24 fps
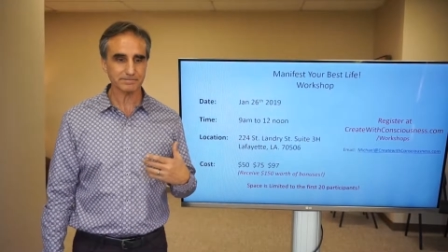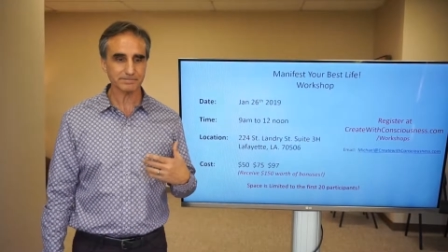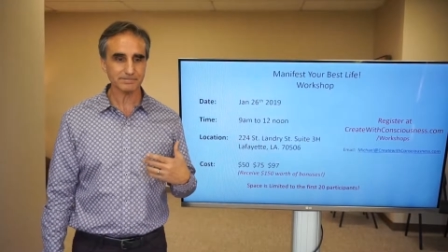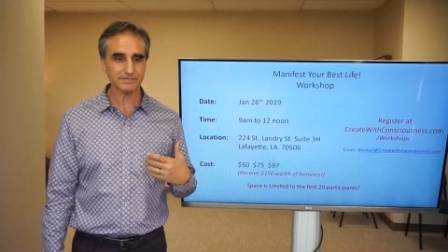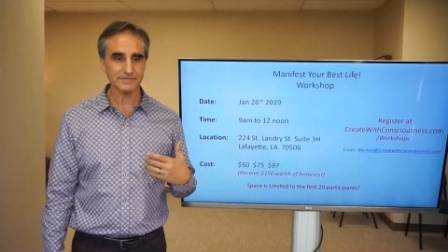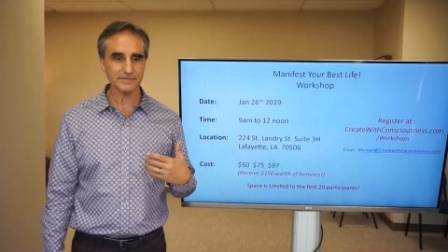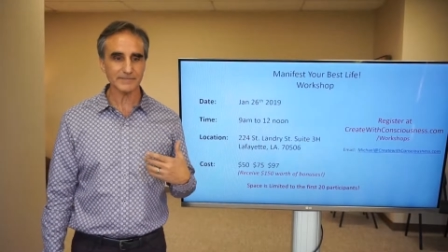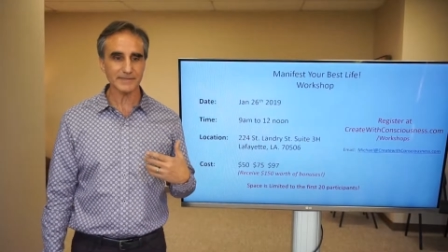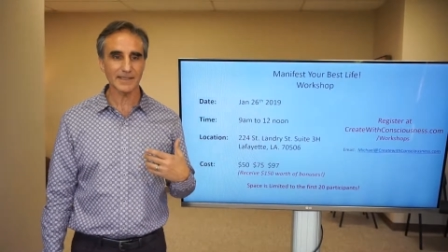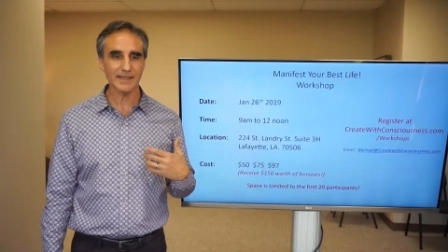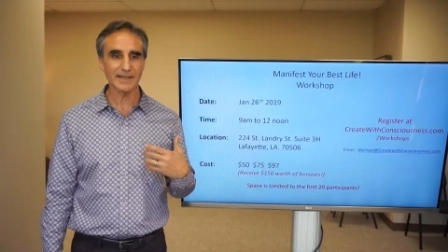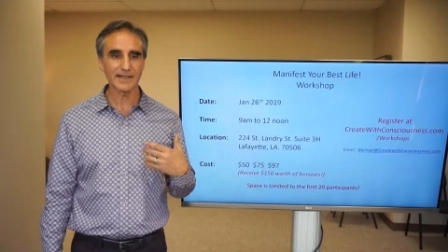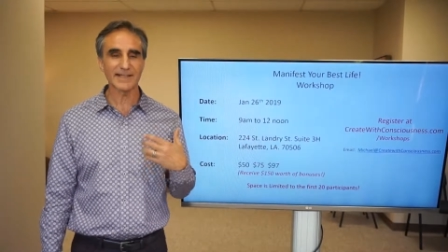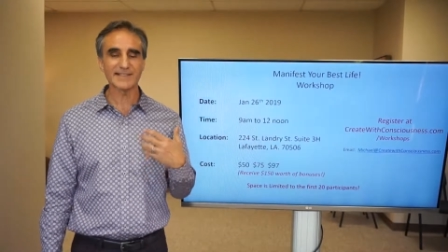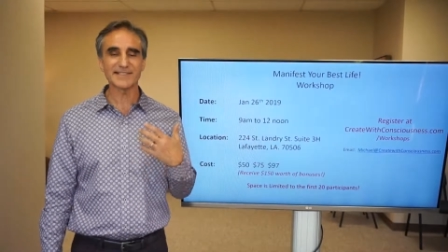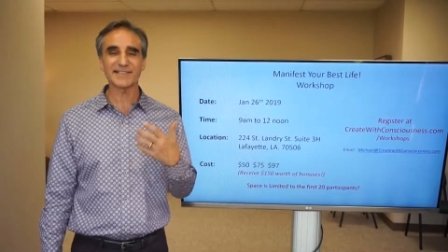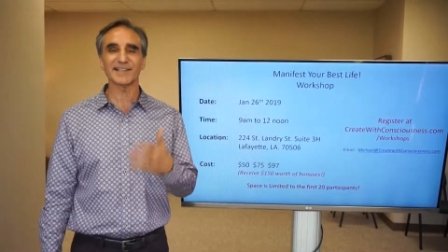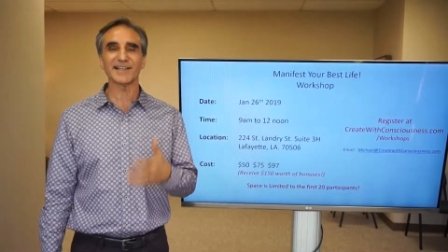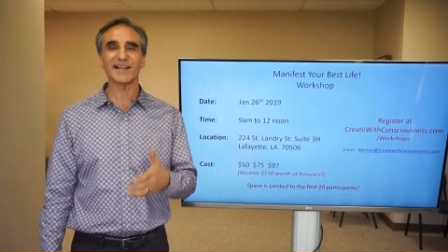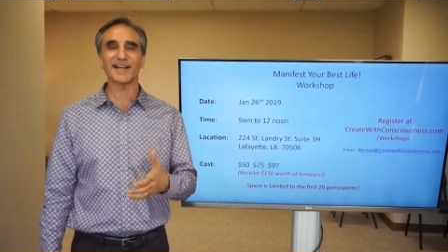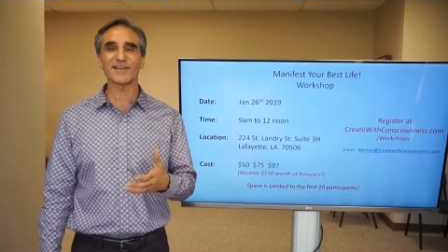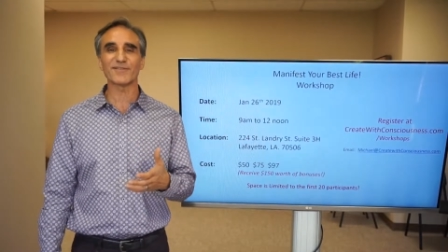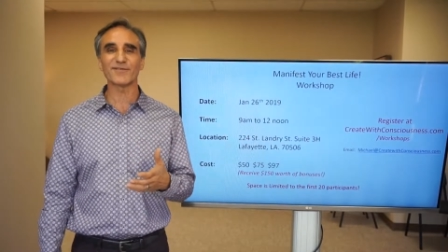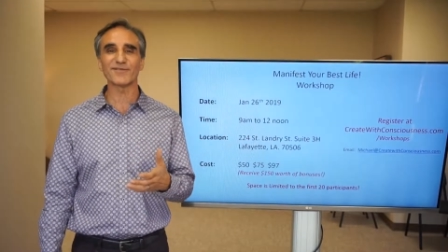It's a lot
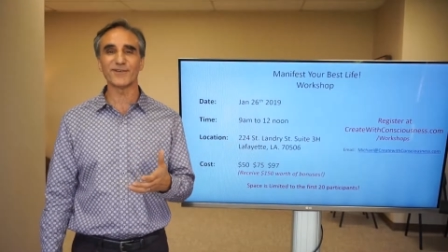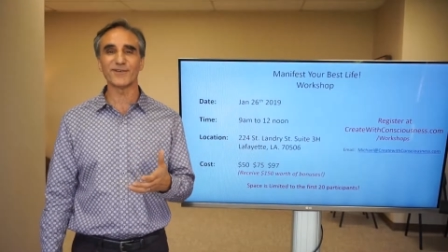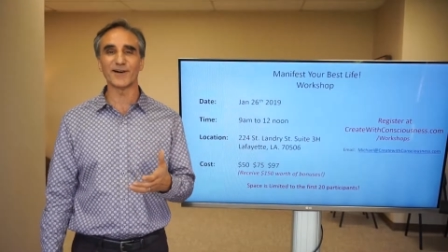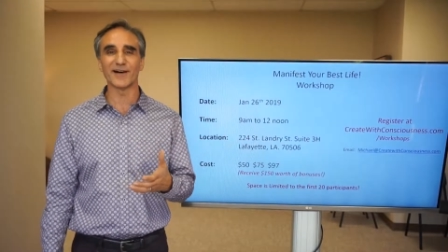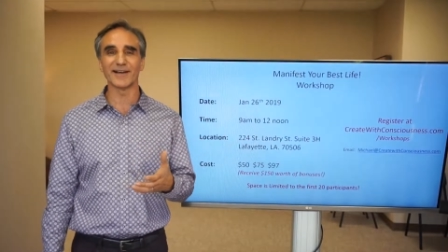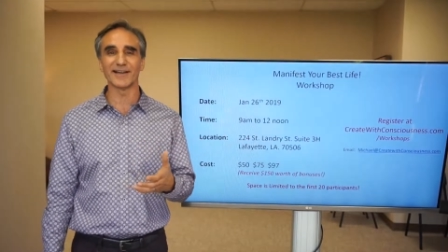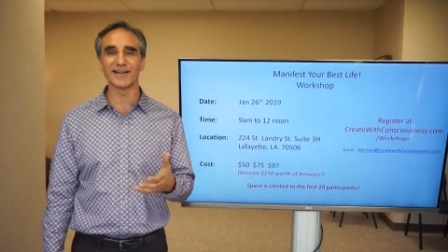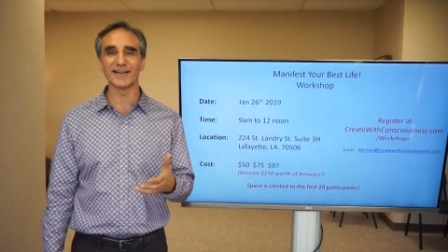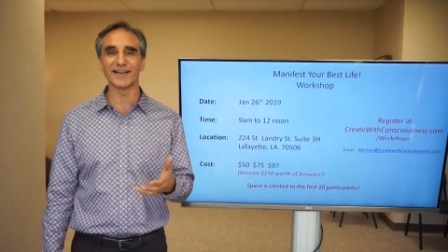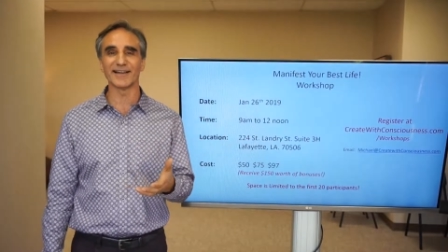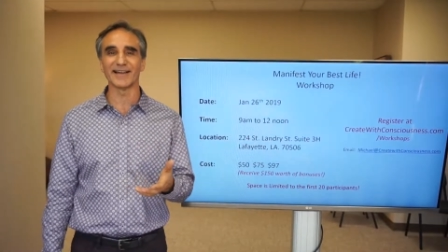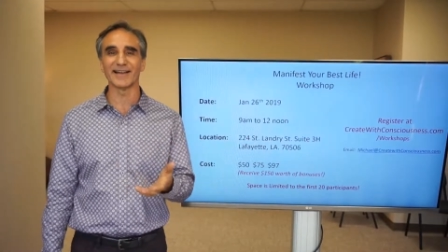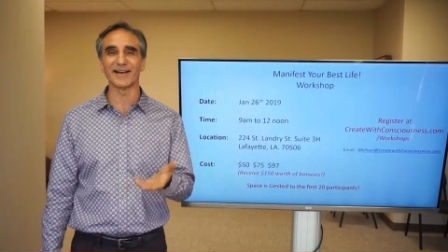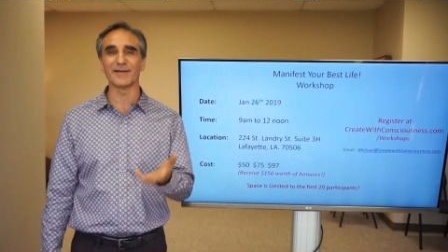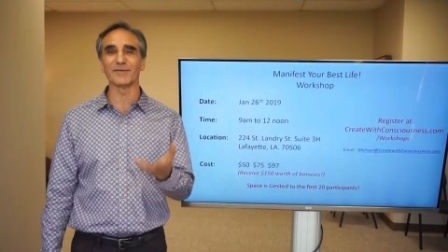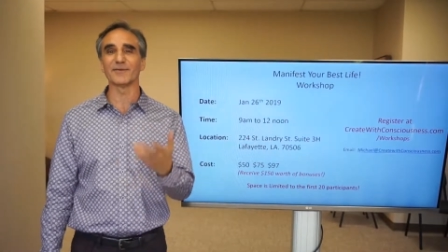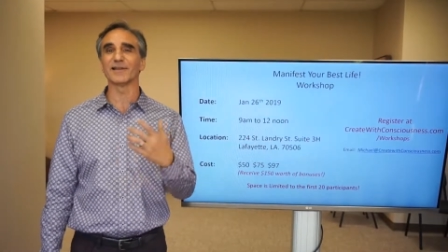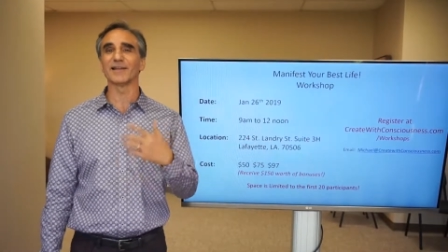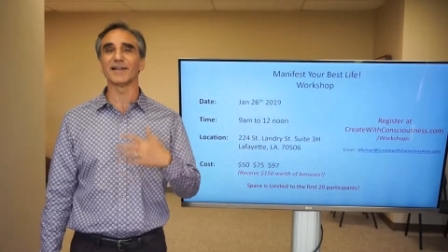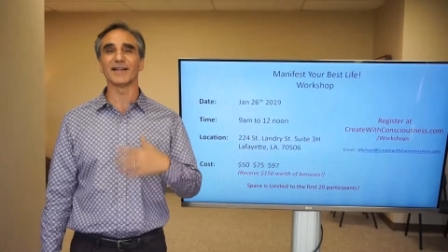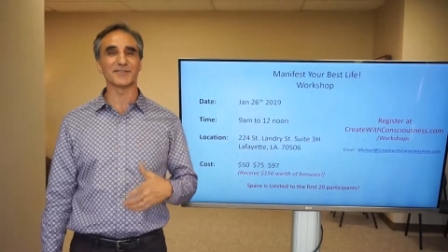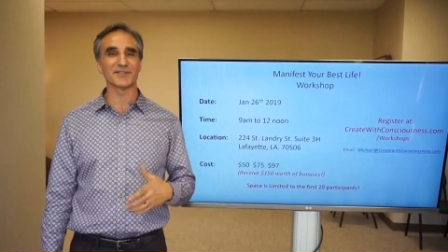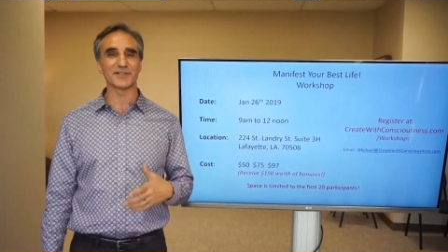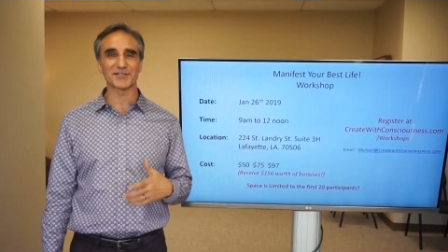of fun. I would love
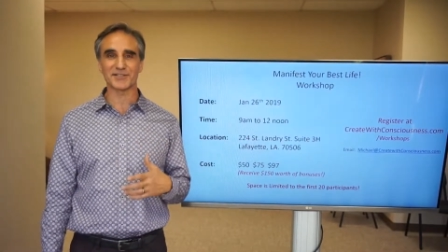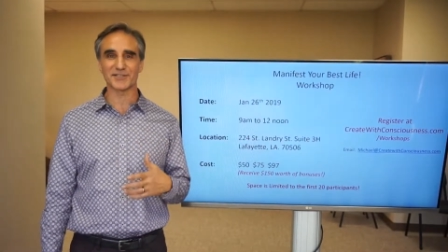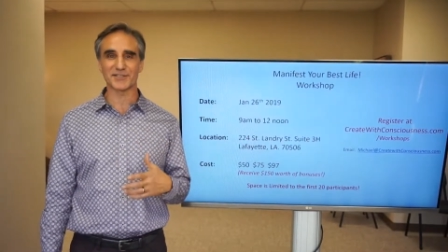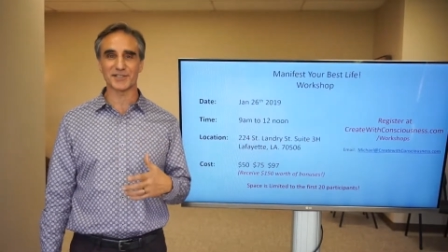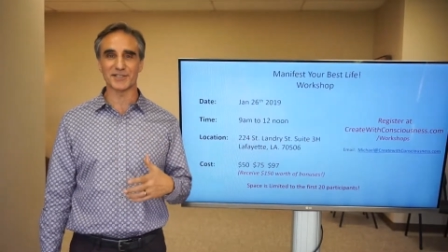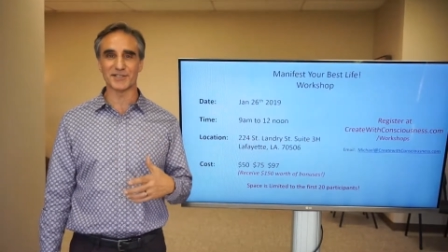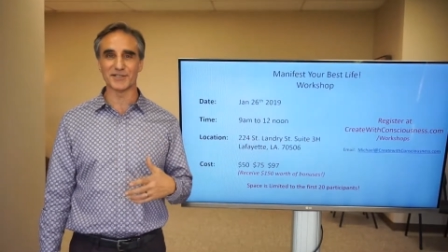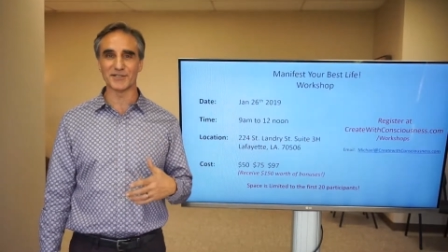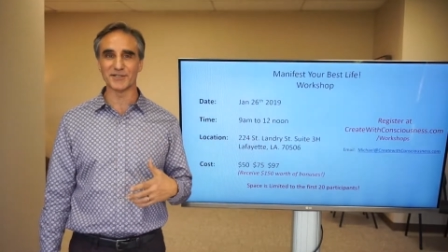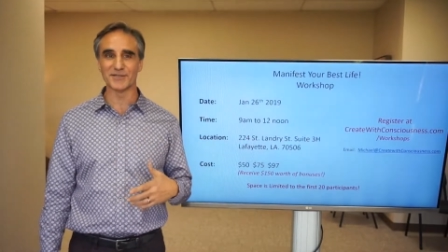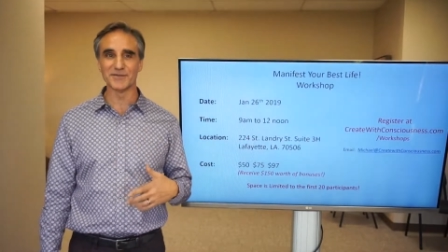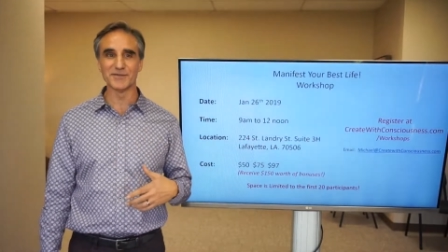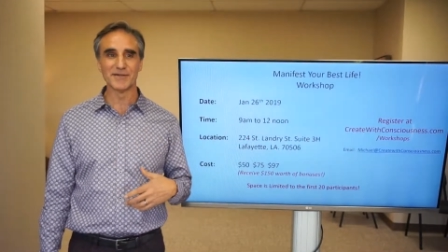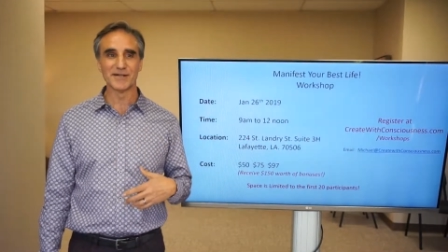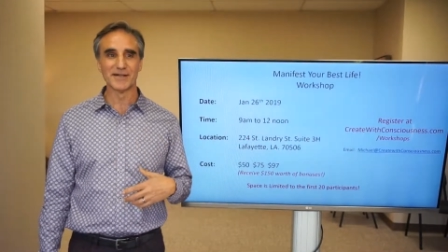to see you.